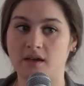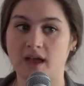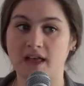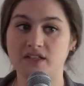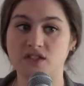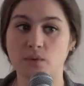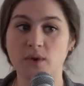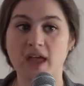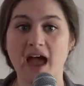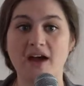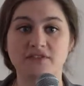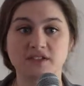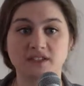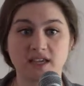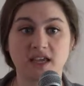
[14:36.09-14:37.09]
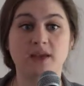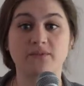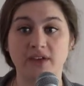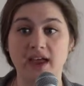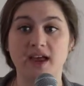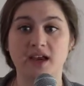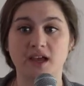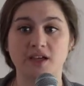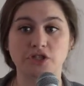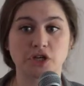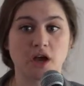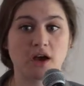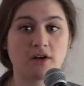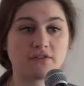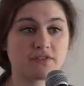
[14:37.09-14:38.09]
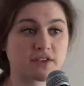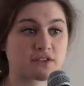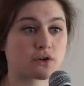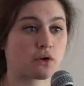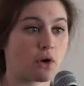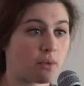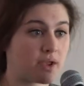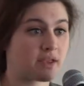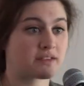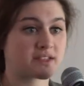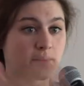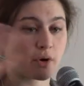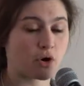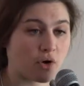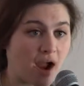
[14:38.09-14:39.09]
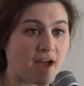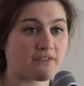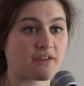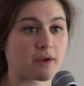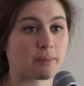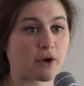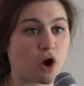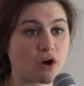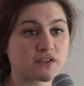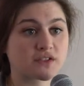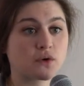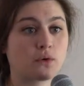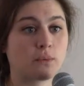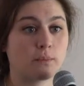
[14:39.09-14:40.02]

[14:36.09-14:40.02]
And so we have to take advantage of this growing demographic, but also